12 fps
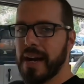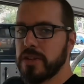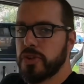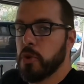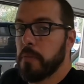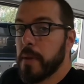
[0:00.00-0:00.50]

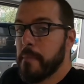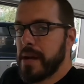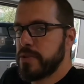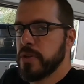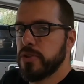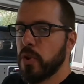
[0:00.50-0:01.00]
Shoot me a
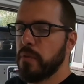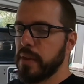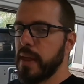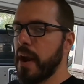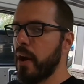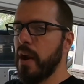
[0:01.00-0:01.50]
message over
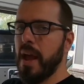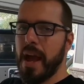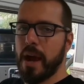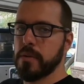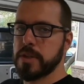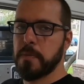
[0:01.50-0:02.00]
there.
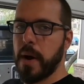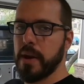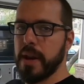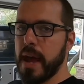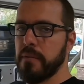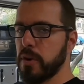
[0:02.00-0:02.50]
I
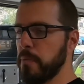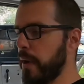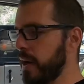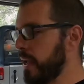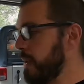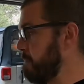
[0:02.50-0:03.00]
respond to
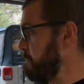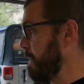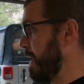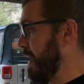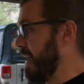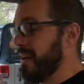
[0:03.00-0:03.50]
everybody.
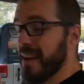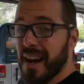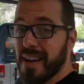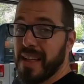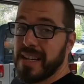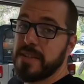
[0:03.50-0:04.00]
And
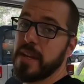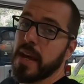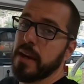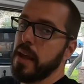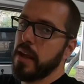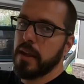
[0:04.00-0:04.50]
that's
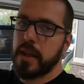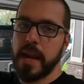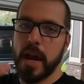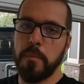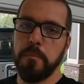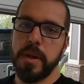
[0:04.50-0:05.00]
it. Get
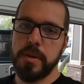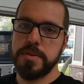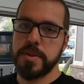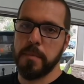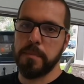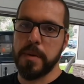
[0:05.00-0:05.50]
out and build
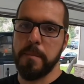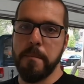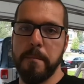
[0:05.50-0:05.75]
something.